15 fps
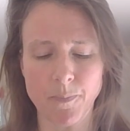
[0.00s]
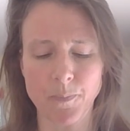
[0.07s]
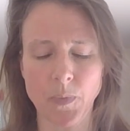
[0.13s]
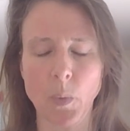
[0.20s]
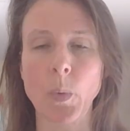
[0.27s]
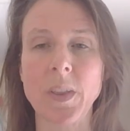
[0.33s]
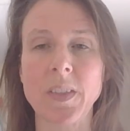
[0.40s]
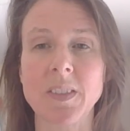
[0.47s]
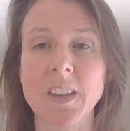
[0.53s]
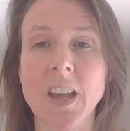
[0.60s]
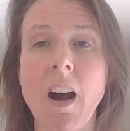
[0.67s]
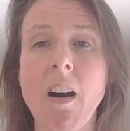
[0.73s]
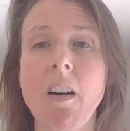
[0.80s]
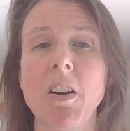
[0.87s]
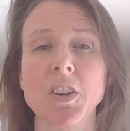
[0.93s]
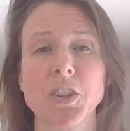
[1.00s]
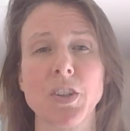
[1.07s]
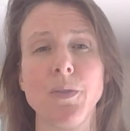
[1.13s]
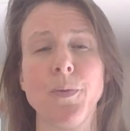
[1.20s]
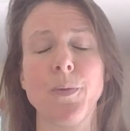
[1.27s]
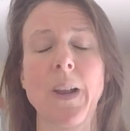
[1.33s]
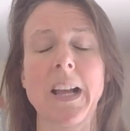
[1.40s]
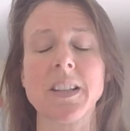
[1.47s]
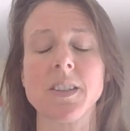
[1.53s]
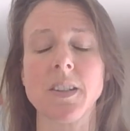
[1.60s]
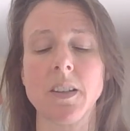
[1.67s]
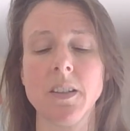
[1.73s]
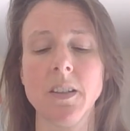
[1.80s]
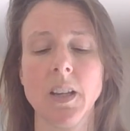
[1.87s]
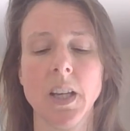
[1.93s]
with the arch and
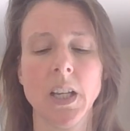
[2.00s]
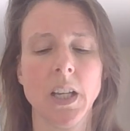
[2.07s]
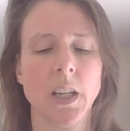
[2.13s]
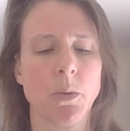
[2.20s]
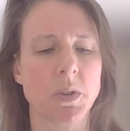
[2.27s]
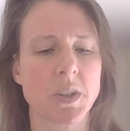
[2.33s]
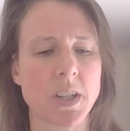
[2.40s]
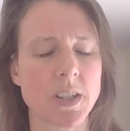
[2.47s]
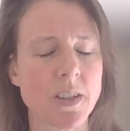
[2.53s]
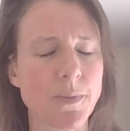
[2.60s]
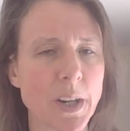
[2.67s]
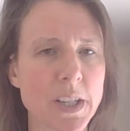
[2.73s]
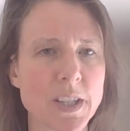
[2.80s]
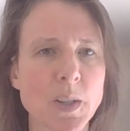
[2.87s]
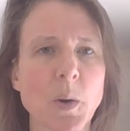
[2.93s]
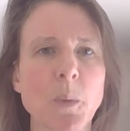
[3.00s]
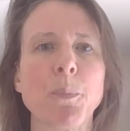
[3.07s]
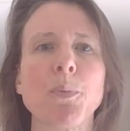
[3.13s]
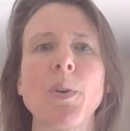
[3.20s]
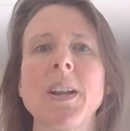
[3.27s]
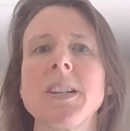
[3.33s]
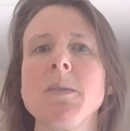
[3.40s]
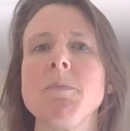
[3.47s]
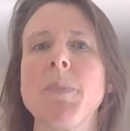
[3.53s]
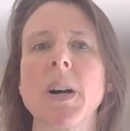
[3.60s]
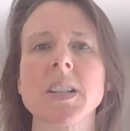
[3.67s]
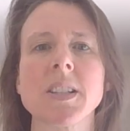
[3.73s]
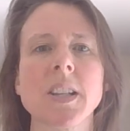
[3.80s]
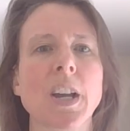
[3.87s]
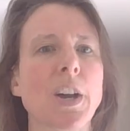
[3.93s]
flatten, which is the very sort of bread and
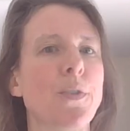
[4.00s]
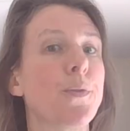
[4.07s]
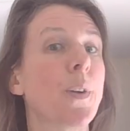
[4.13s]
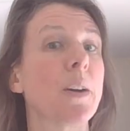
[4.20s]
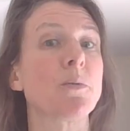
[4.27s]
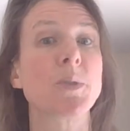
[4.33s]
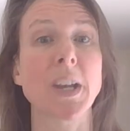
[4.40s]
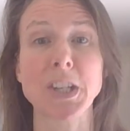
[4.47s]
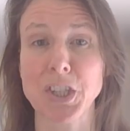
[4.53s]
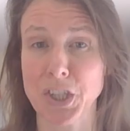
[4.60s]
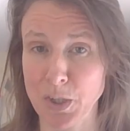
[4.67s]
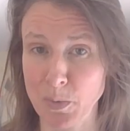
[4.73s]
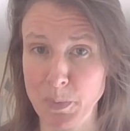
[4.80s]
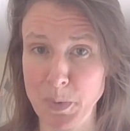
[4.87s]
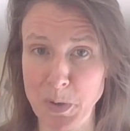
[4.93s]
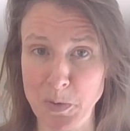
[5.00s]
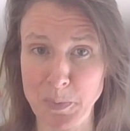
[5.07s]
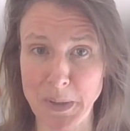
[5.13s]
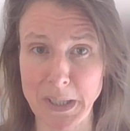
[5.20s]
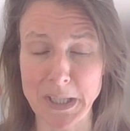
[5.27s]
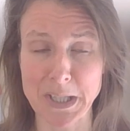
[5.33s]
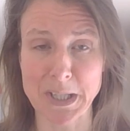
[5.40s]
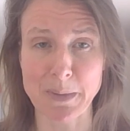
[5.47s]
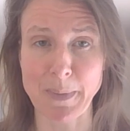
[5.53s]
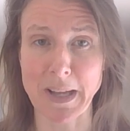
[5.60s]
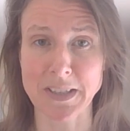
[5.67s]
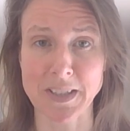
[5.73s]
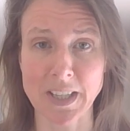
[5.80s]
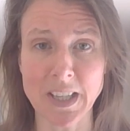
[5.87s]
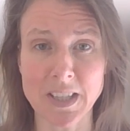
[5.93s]
butter foundational movement in
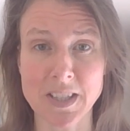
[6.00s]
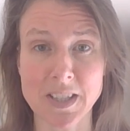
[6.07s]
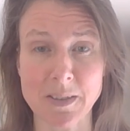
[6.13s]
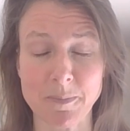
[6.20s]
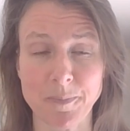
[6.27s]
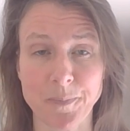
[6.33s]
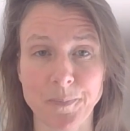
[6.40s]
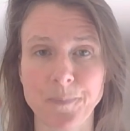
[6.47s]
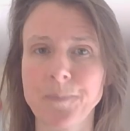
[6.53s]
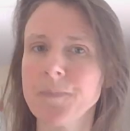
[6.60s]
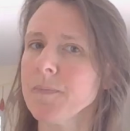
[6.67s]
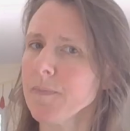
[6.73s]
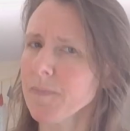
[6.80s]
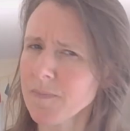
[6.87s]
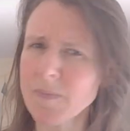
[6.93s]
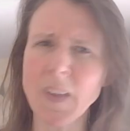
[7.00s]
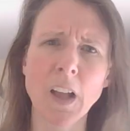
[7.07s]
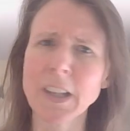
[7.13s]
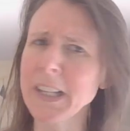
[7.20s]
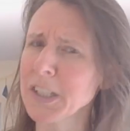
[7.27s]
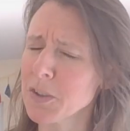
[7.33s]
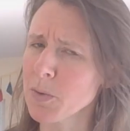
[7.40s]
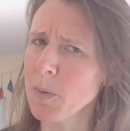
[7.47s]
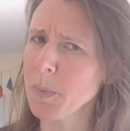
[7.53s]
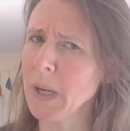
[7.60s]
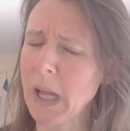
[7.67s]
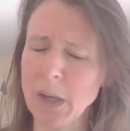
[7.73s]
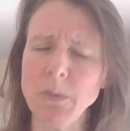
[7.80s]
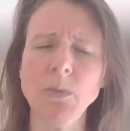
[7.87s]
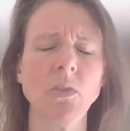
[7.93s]
somatics. I'll link to it
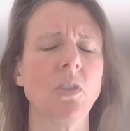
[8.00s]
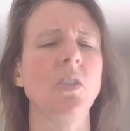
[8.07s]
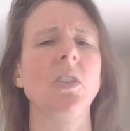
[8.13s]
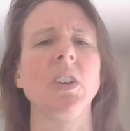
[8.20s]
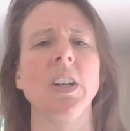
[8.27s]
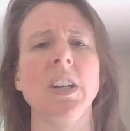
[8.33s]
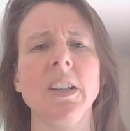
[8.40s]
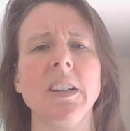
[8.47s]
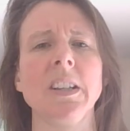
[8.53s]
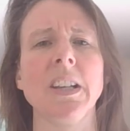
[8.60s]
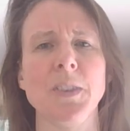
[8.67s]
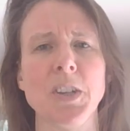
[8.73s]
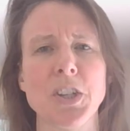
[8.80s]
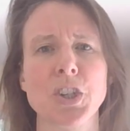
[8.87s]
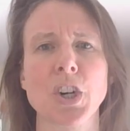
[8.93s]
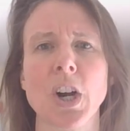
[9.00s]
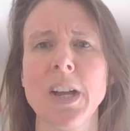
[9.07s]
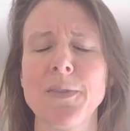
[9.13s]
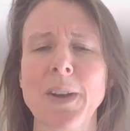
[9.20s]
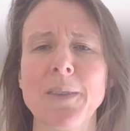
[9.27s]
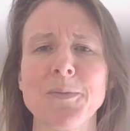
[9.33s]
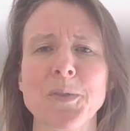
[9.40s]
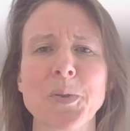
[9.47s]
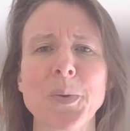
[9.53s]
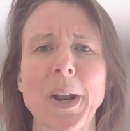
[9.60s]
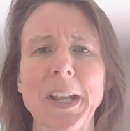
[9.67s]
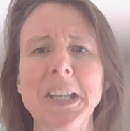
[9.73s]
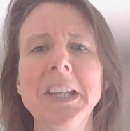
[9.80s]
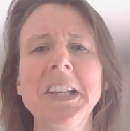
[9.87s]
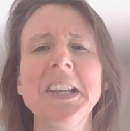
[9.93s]
below so you can give it a try if you haven't
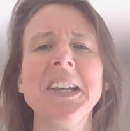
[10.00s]
already.